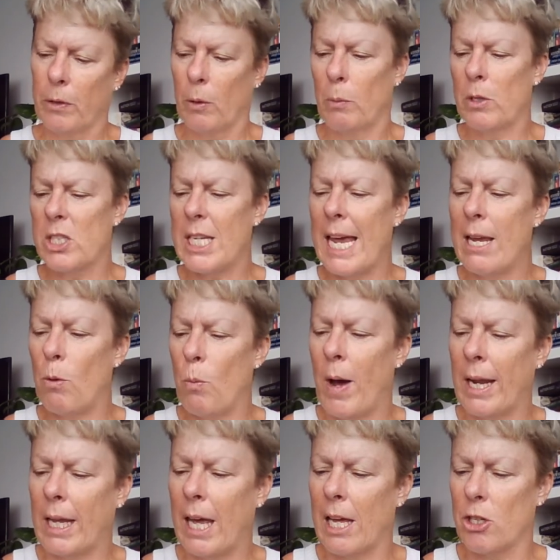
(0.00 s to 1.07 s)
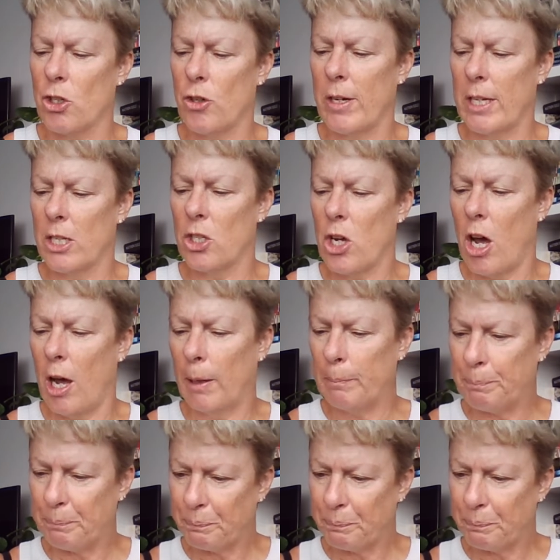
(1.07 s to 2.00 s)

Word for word: we'll take one country at a time.